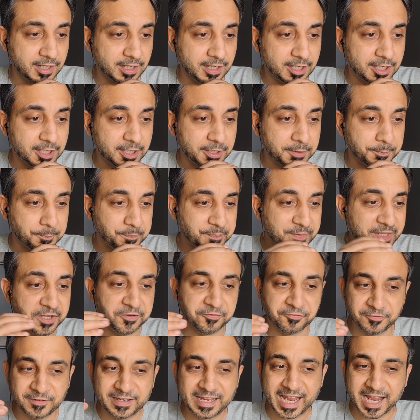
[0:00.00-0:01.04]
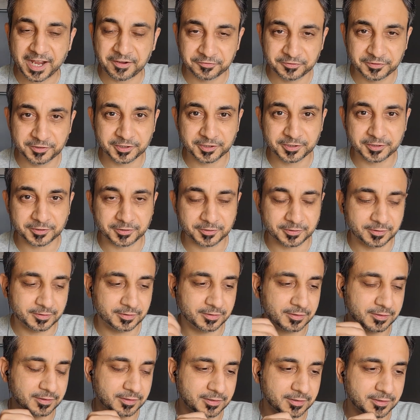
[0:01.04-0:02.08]
if we have the
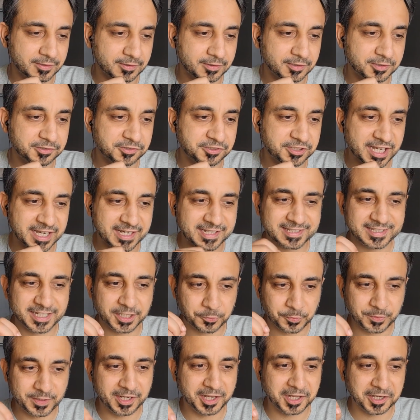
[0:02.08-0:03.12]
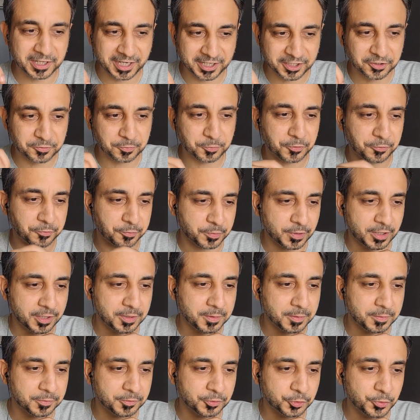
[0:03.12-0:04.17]
checks that we are kind
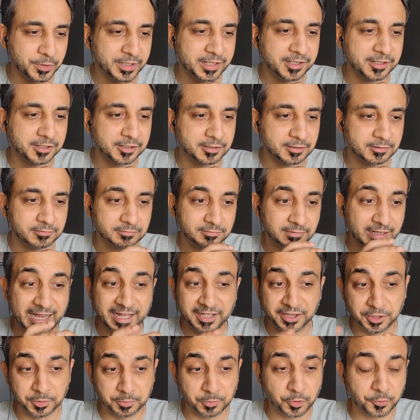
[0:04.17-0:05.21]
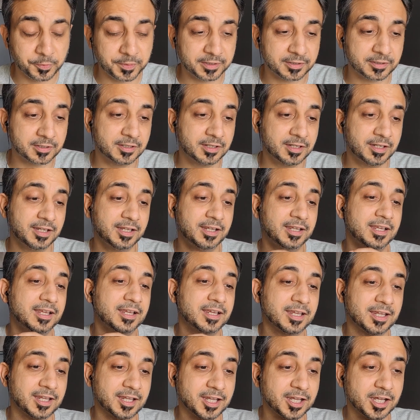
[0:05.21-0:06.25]
of doing at the moment,
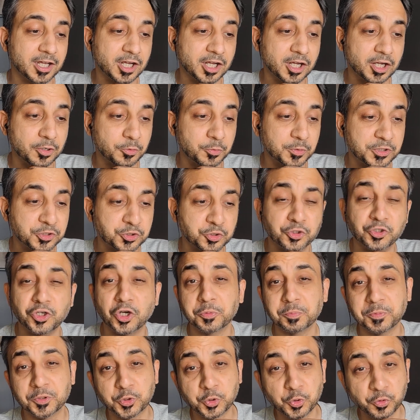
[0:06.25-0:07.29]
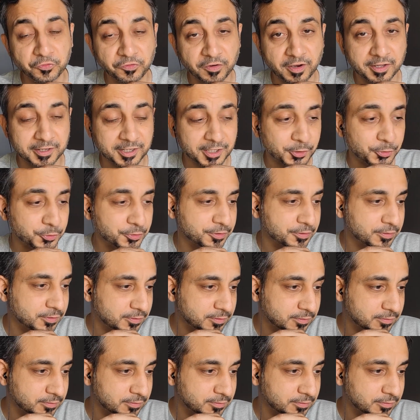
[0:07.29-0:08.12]
we should not be too far out.